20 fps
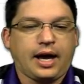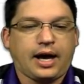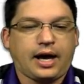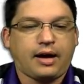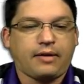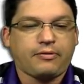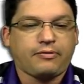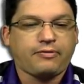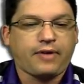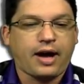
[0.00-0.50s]

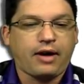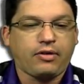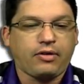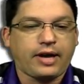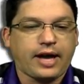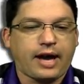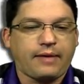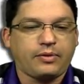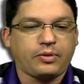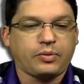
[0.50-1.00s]
um, file
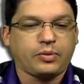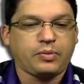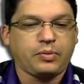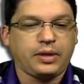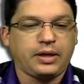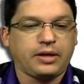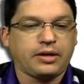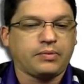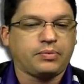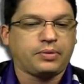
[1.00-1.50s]
cabinet would
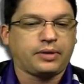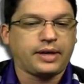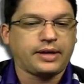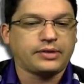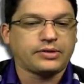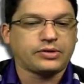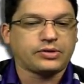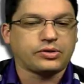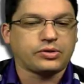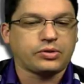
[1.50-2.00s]
be a good
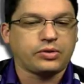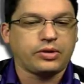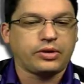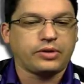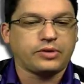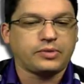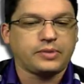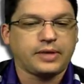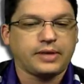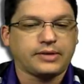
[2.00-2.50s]
place to store
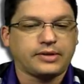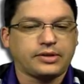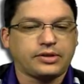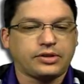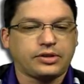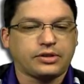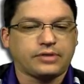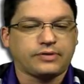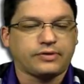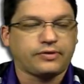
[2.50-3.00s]
those because it's
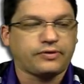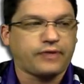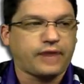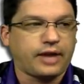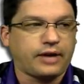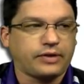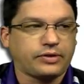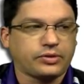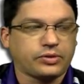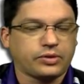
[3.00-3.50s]
just for
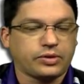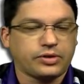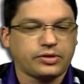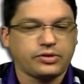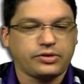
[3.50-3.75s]
file storage.